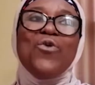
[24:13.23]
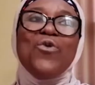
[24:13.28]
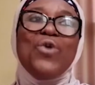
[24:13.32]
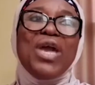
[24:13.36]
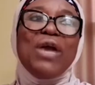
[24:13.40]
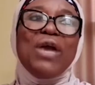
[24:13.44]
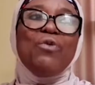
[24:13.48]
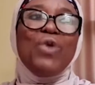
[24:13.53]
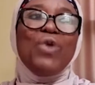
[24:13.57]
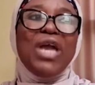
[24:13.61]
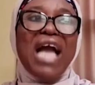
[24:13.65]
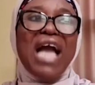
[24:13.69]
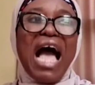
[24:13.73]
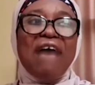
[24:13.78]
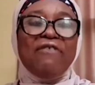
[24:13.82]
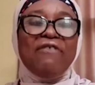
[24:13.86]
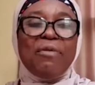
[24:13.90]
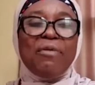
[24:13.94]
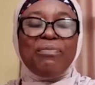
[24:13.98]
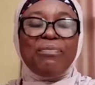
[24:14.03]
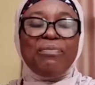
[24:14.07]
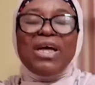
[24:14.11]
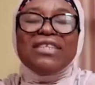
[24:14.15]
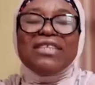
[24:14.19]
we have
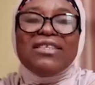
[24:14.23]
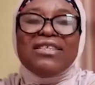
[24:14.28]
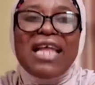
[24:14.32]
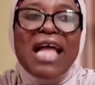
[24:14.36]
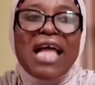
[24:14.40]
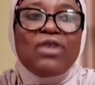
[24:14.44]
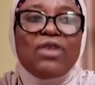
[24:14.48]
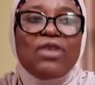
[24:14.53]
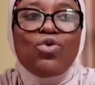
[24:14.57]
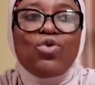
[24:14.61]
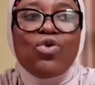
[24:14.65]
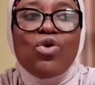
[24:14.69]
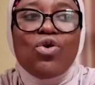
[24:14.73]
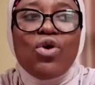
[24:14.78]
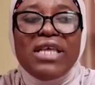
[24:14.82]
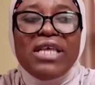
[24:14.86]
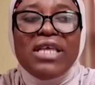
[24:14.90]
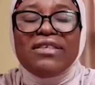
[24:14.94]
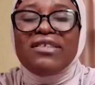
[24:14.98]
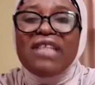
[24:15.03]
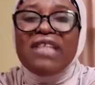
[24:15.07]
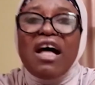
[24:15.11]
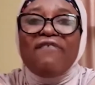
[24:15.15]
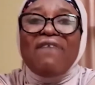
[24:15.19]
a president who
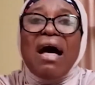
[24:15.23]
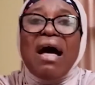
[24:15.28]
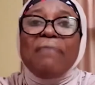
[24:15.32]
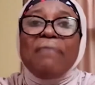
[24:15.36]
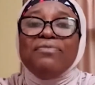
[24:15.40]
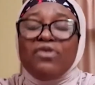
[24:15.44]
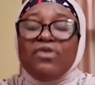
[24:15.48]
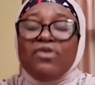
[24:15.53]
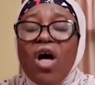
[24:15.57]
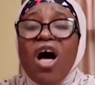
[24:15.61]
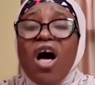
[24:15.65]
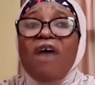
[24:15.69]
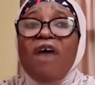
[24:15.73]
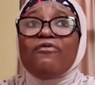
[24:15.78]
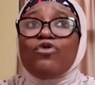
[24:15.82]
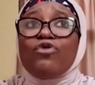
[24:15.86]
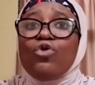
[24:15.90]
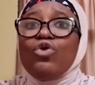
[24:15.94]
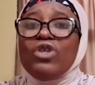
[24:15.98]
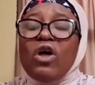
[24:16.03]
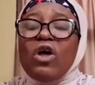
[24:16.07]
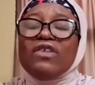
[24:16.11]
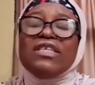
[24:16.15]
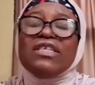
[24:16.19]
is self-absorbed,
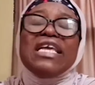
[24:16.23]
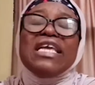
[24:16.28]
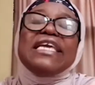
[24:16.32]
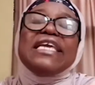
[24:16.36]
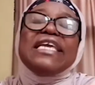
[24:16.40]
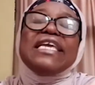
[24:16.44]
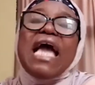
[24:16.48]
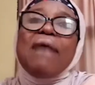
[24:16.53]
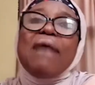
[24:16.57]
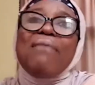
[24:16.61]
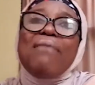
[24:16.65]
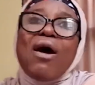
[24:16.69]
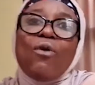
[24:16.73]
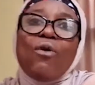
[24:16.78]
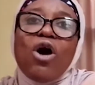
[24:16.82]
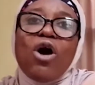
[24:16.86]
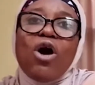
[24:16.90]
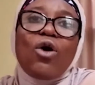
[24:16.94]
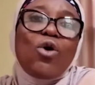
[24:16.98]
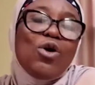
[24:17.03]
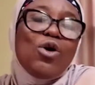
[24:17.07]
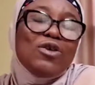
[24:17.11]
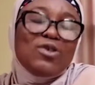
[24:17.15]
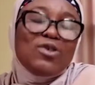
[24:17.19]
who doesn't care about
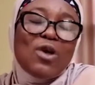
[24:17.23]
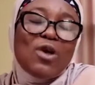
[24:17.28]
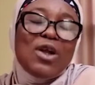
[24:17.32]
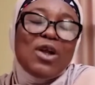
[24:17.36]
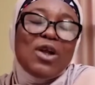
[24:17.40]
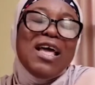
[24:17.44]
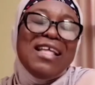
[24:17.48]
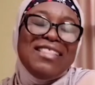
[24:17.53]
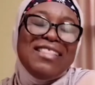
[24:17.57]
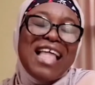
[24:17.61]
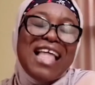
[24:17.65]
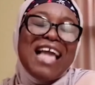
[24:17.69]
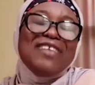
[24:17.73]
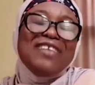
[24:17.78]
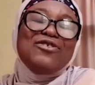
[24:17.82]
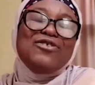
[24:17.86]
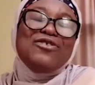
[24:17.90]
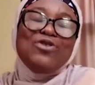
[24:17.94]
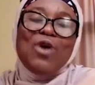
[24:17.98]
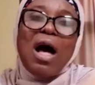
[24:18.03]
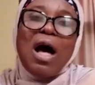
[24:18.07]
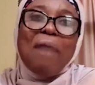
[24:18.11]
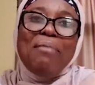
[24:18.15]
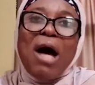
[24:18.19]
what goes on, that it's
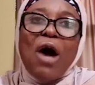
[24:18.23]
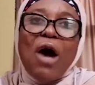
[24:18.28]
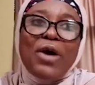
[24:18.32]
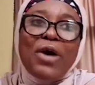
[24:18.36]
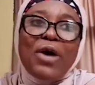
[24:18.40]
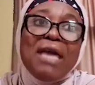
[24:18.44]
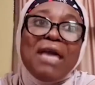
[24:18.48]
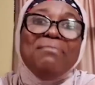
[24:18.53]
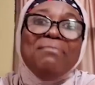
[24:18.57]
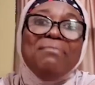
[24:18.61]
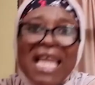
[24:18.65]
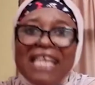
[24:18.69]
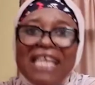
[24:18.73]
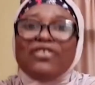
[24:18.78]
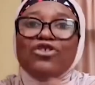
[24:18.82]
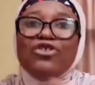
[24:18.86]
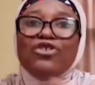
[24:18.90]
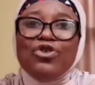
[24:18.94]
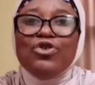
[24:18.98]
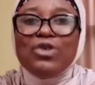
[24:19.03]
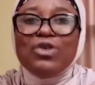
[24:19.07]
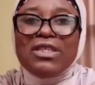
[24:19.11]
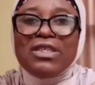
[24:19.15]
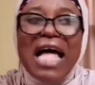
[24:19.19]
not about him. Let's
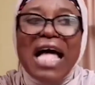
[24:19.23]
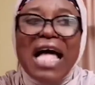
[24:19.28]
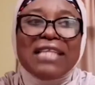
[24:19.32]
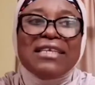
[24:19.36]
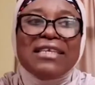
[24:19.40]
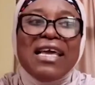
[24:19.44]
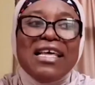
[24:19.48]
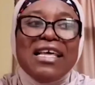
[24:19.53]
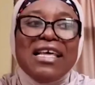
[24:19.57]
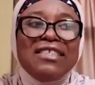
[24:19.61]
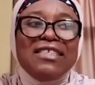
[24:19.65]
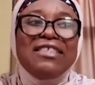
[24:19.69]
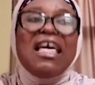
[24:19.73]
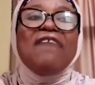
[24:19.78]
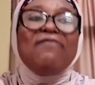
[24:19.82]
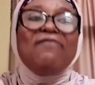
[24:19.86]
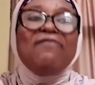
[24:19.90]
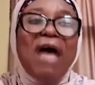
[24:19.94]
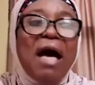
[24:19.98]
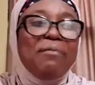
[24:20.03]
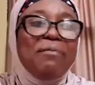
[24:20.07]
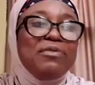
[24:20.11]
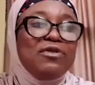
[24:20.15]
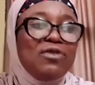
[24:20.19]
use that
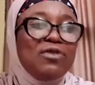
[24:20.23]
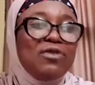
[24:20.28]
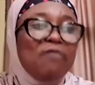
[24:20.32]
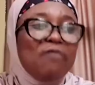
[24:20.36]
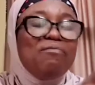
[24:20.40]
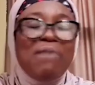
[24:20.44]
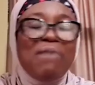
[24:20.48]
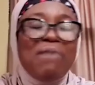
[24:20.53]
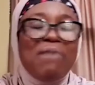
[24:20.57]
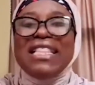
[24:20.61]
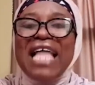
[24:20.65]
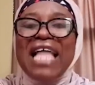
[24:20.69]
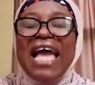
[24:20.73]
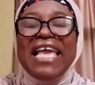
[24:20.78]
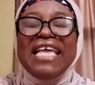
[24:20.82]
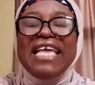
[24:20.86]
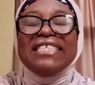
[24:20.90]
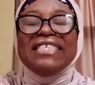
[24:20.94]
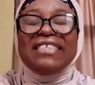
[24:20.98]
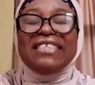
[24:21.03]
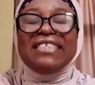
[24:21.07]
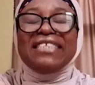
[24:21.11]
self-absorbment that he